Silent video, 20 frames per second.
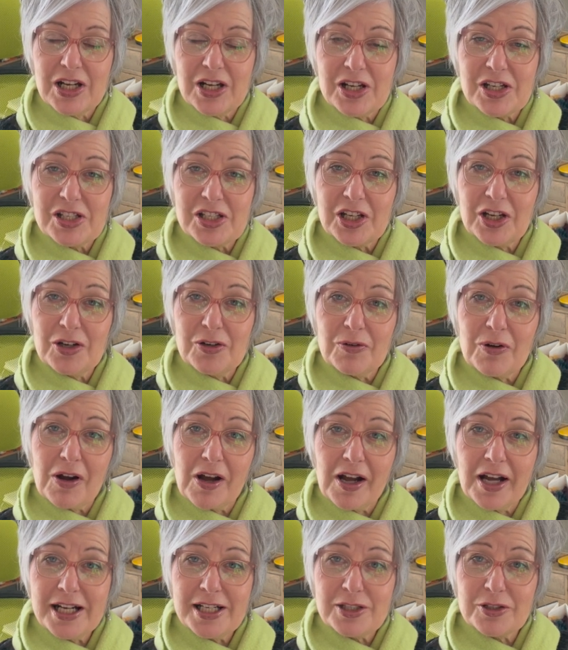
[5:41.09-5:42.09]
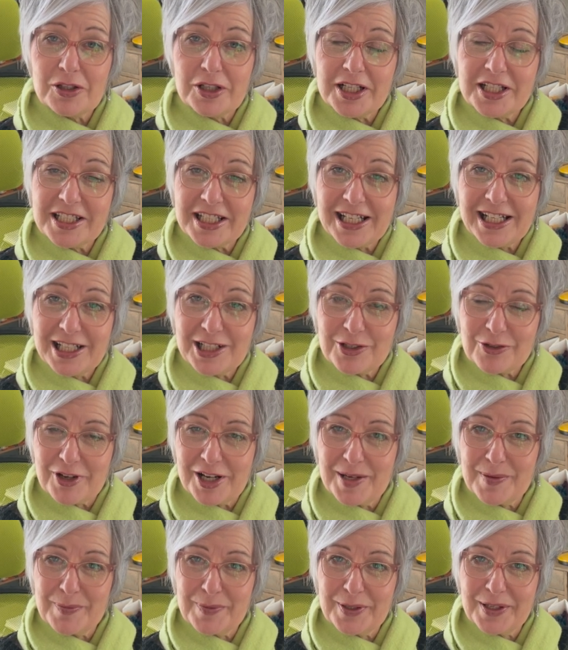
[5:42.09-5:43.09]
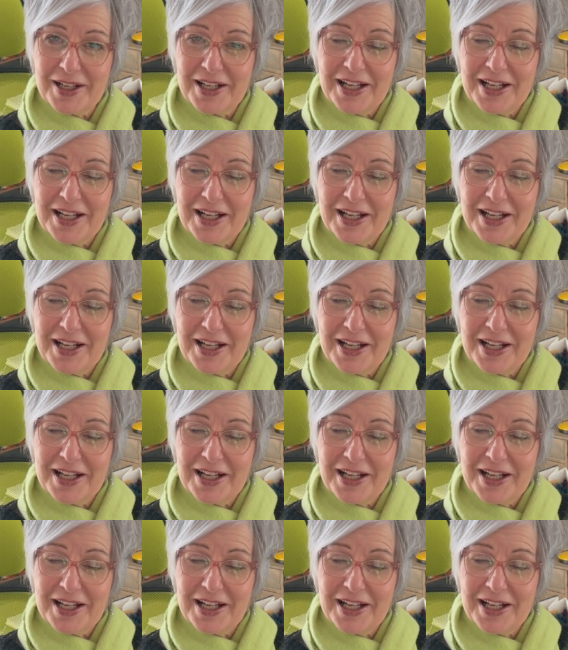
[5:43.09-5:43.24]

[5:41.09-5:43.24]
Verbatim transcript: So I took a day trip,